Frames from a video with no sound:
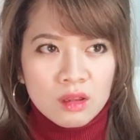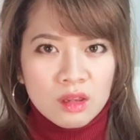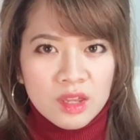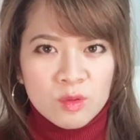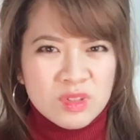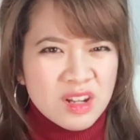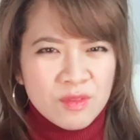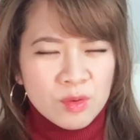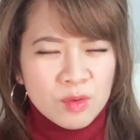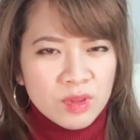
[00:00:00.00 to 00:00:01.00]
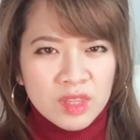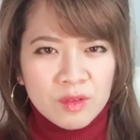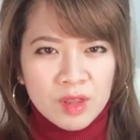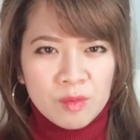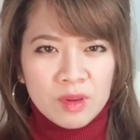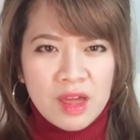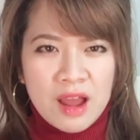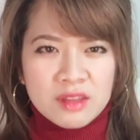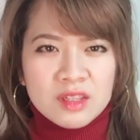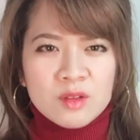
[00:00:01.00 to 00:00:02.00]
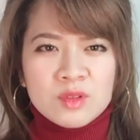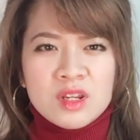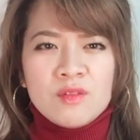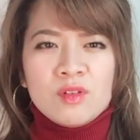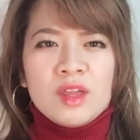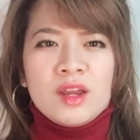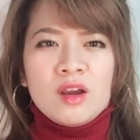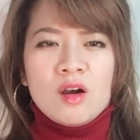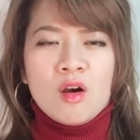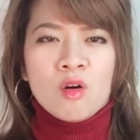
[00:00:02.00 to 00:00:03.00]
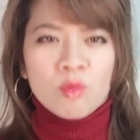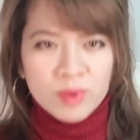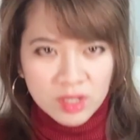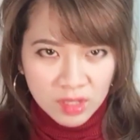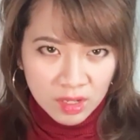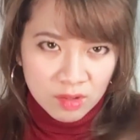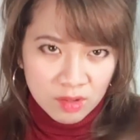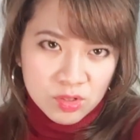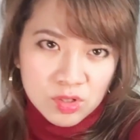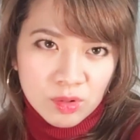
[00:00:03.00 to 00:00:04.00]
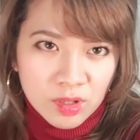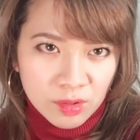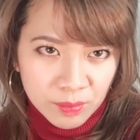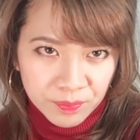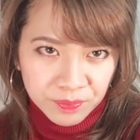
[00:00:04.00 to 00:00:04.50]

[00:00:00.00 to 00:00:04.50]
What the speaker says: it was never really like relaxed. Like it was never like open. Like, I'll show you.